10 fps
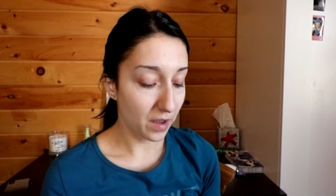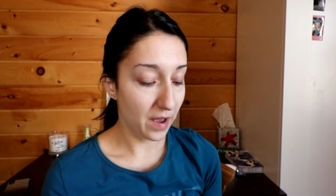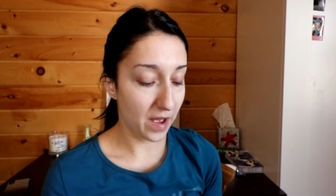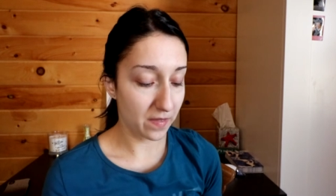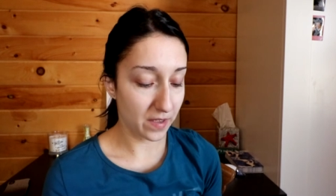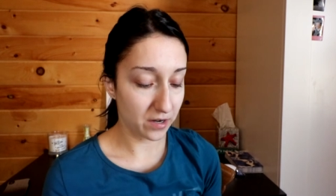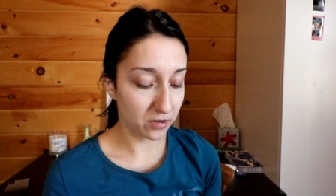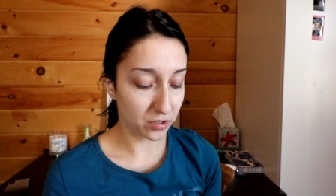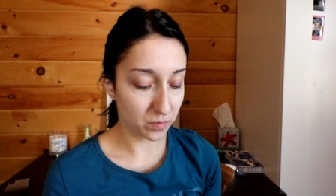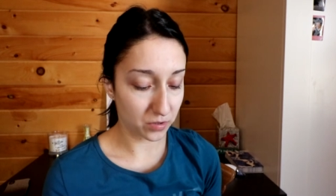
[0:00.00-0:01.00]
And then
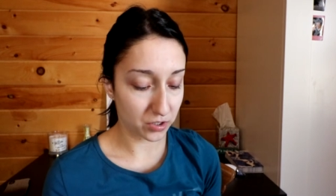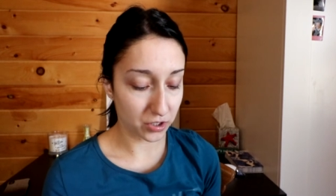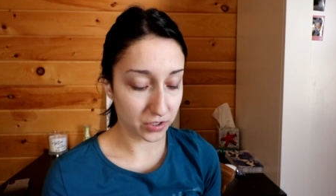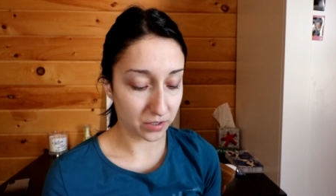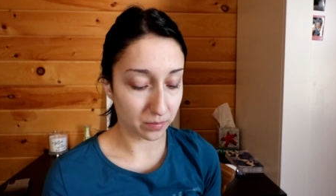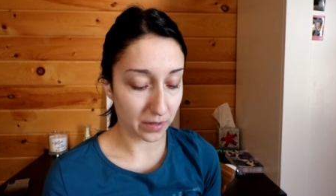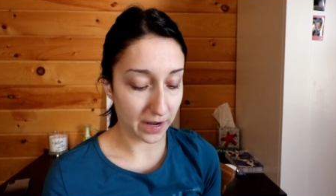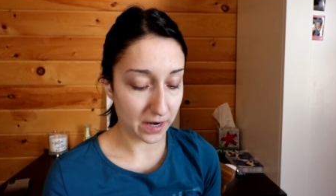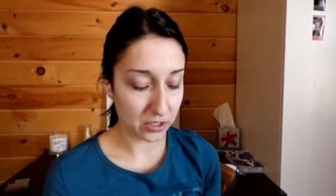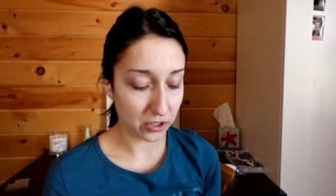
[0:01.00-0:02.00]
you're supposed to just
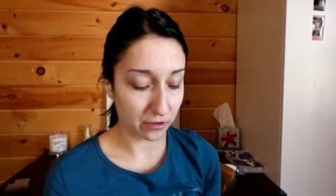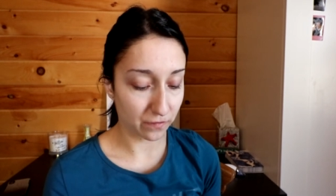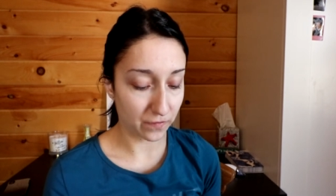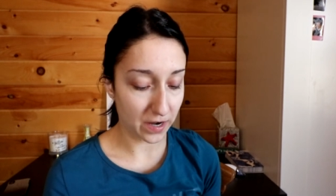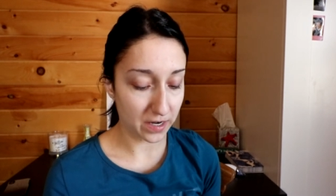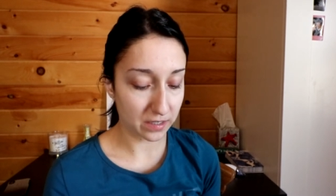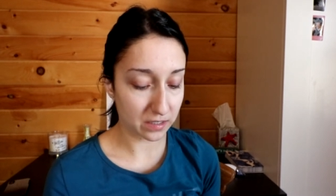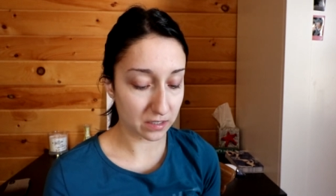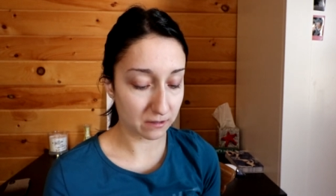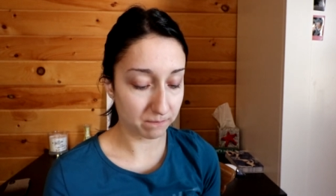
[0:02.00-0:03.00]
apply it to your
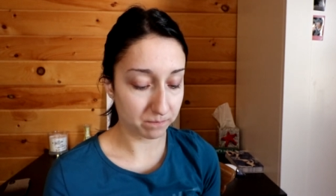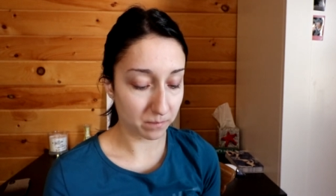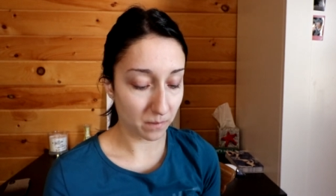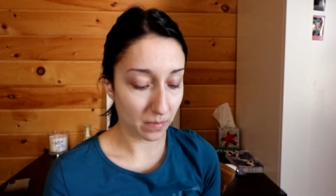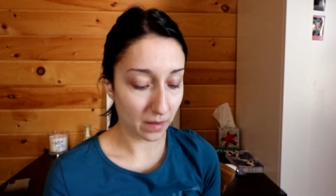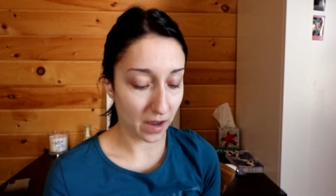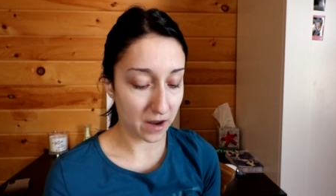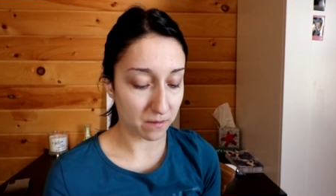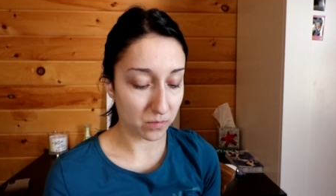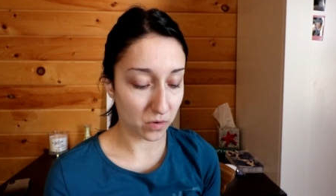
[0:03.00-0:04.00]
face
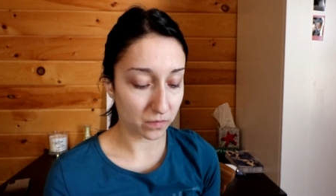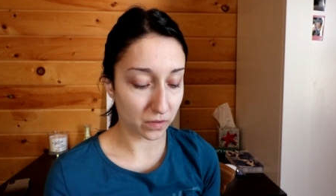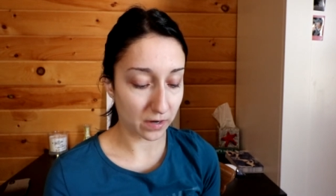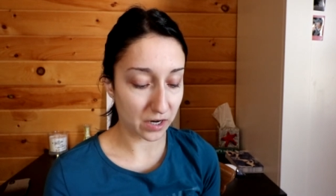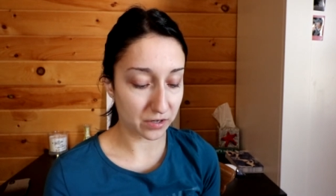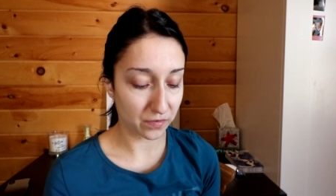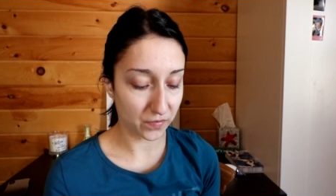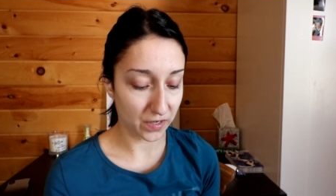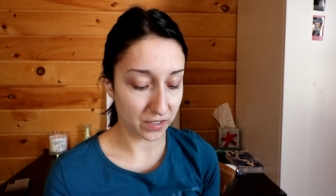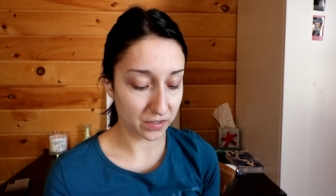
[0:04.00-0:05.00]
and move around your
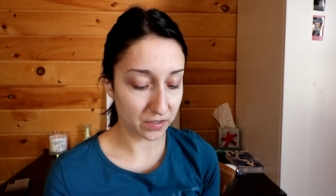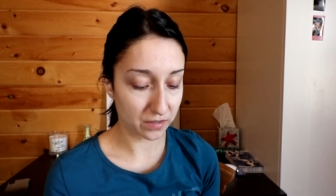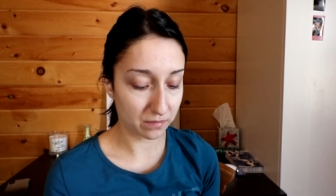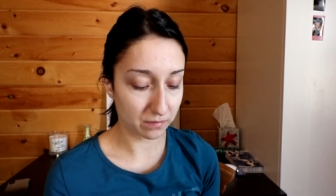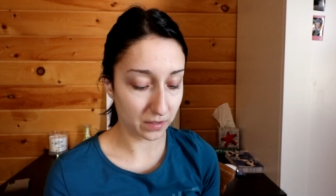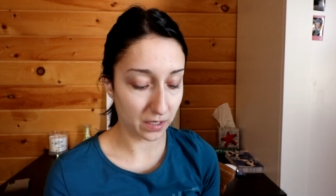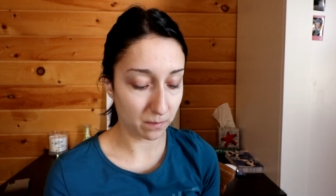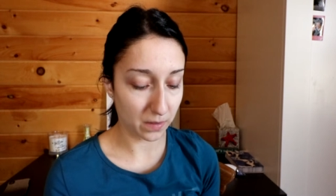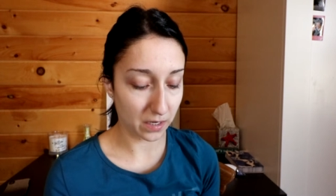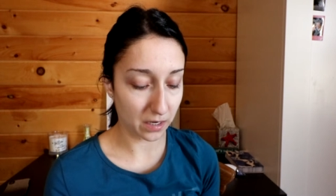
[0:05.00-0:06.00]
face,
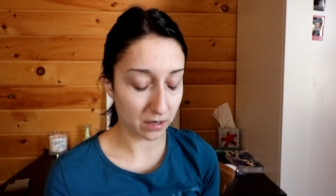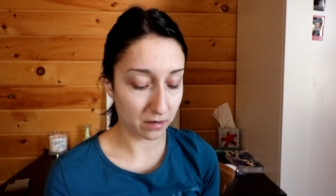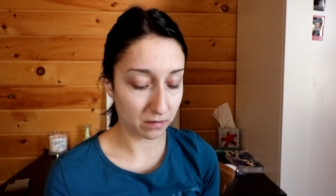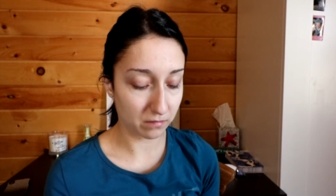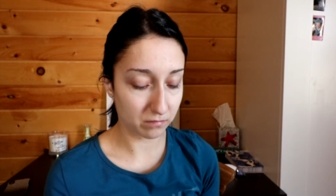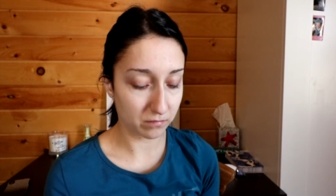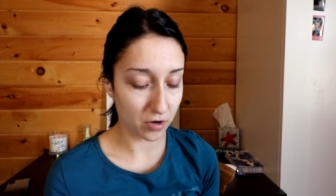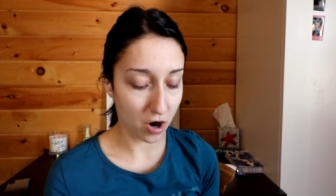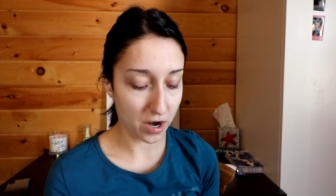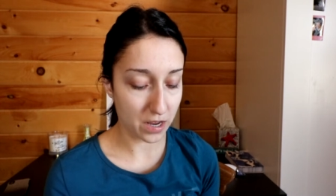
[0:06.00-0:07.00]
keeping it
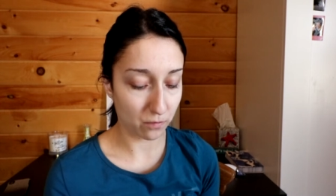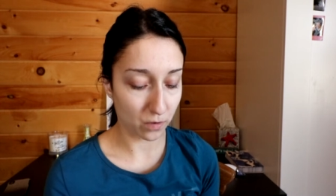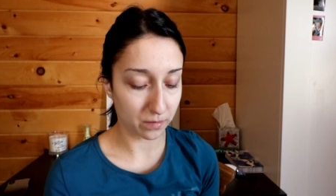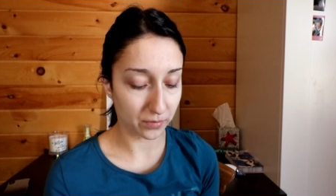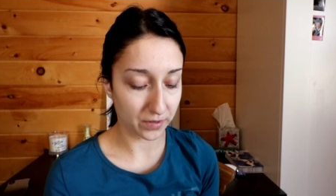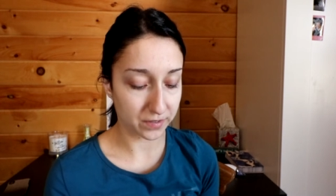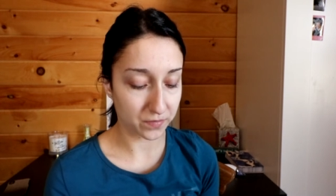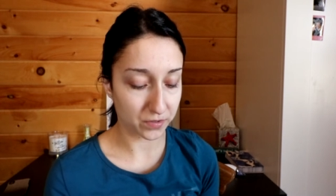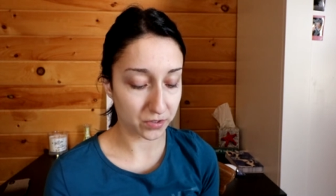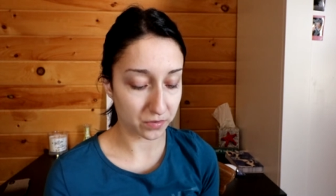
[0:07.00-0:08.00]
not in one place
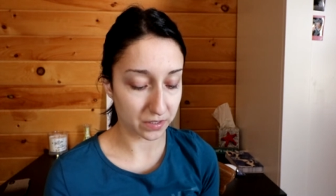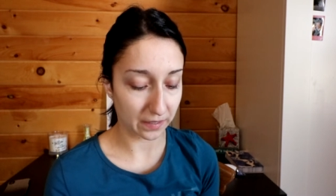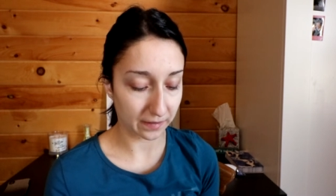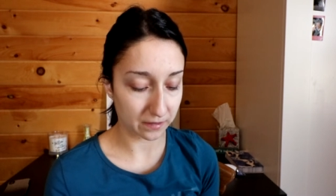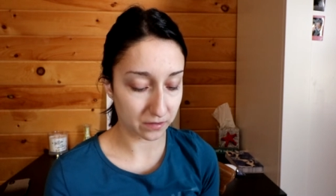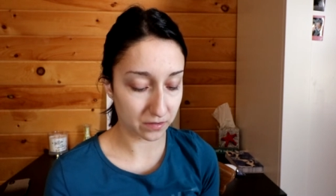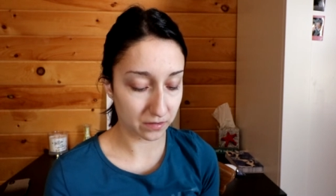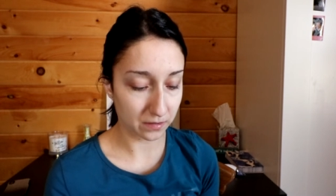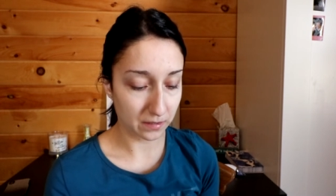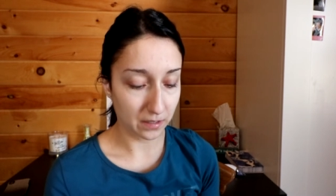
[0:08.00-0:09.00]
for two seconds.
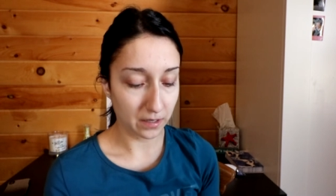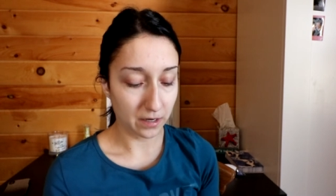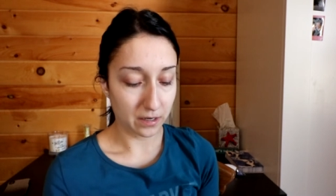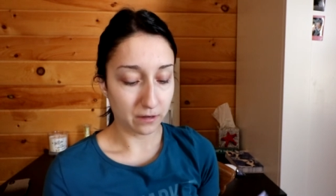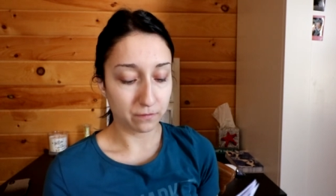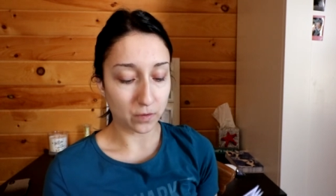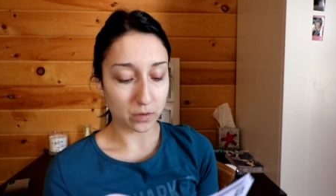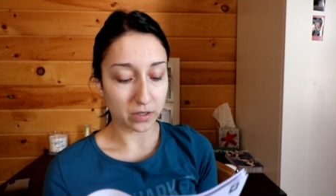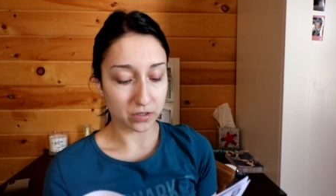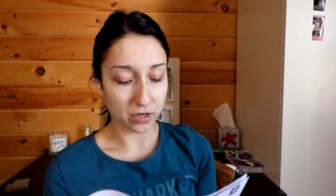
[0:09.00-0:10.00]

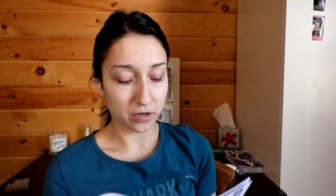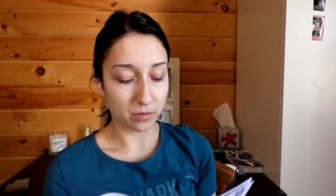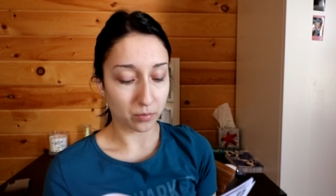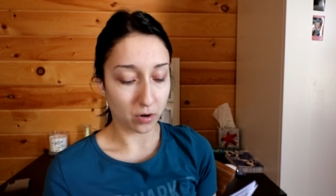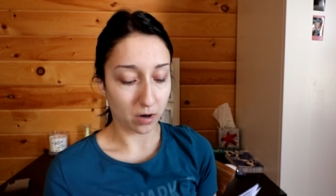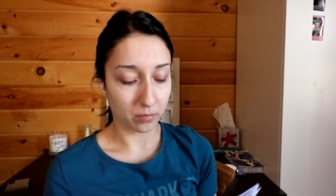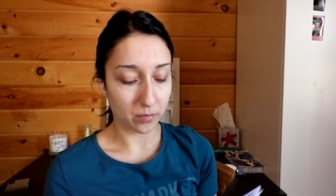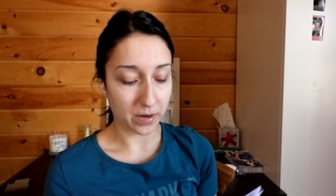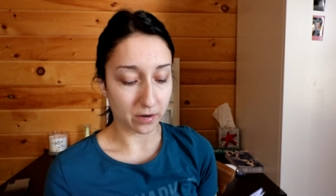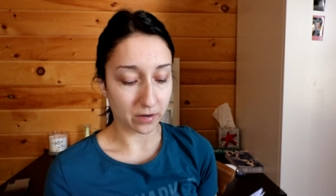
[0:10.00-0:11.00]
Focus on your
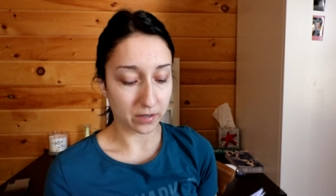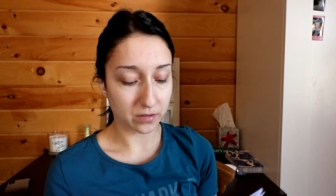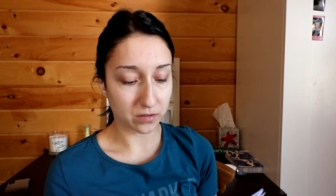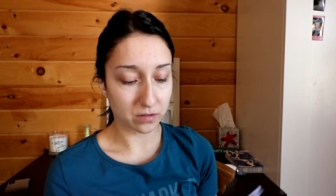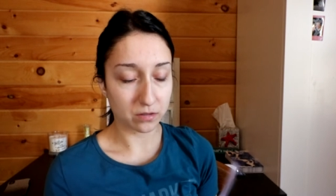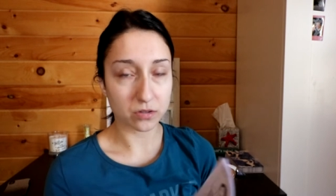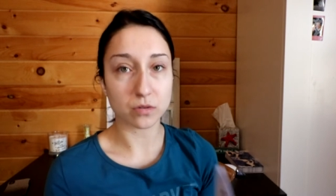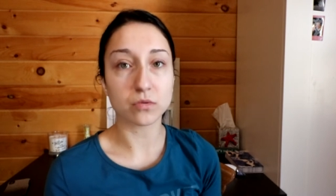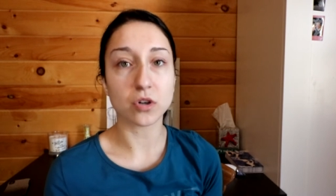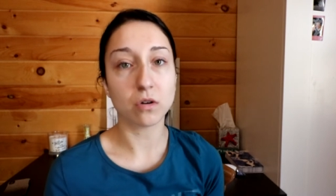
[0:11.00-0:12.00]
problem areas.
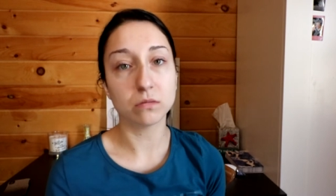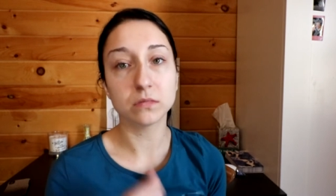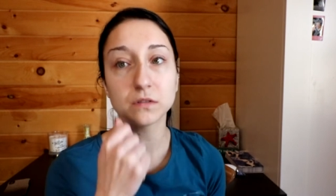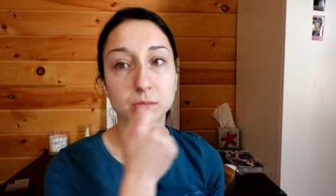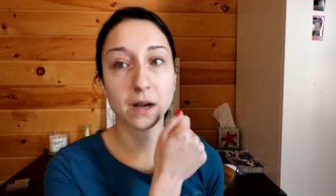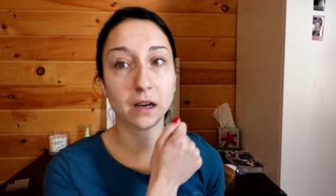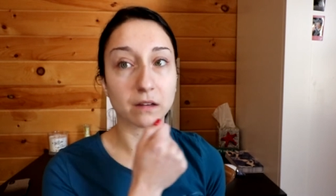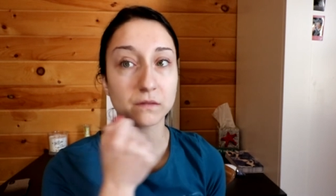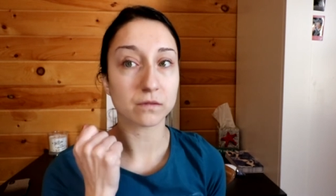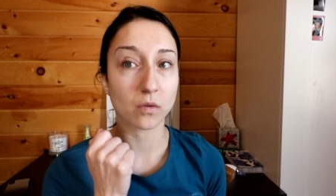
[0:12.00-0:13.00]
So don't move back
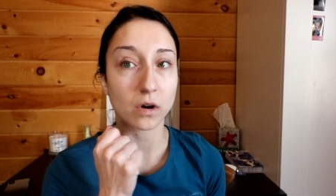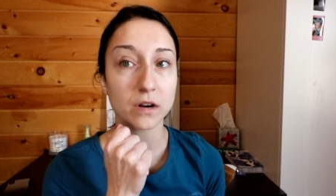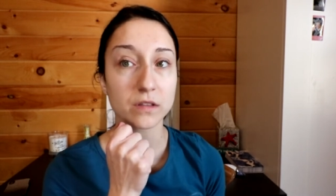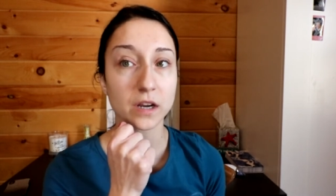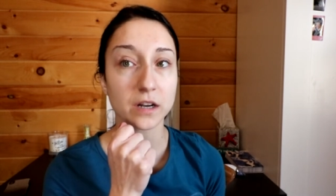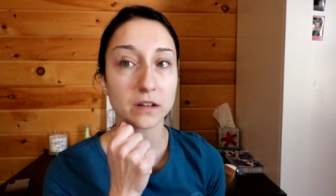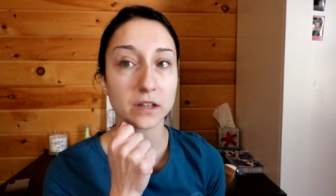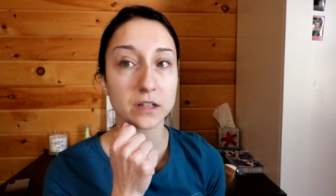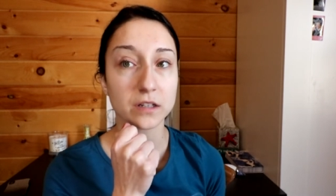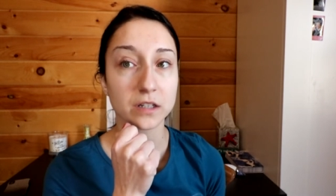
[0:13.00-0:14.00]
and forth, kind of
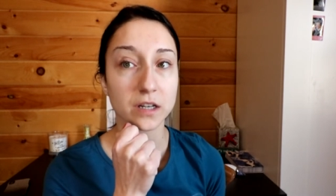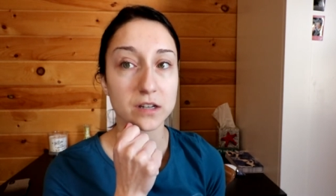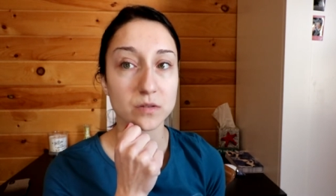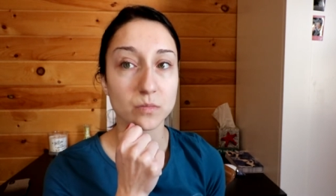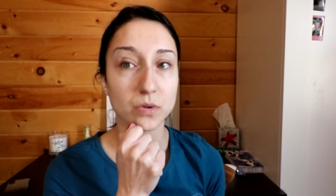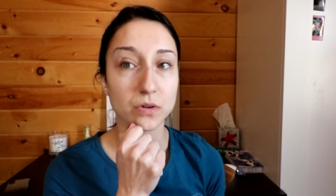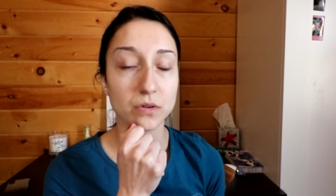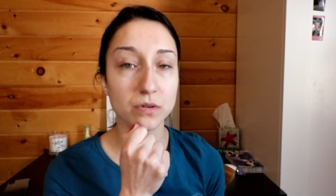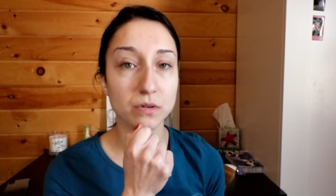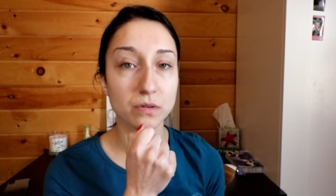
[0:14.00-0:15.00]
like, I guess,
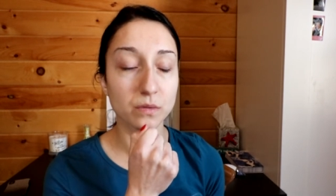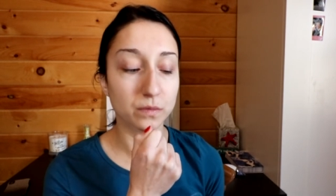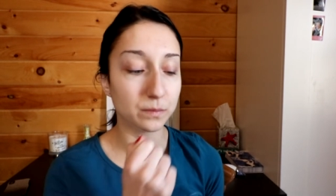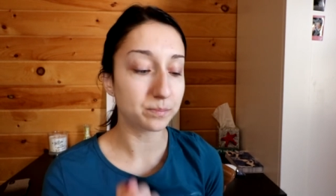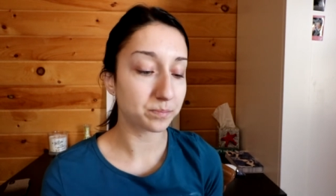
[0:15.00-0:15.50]
move.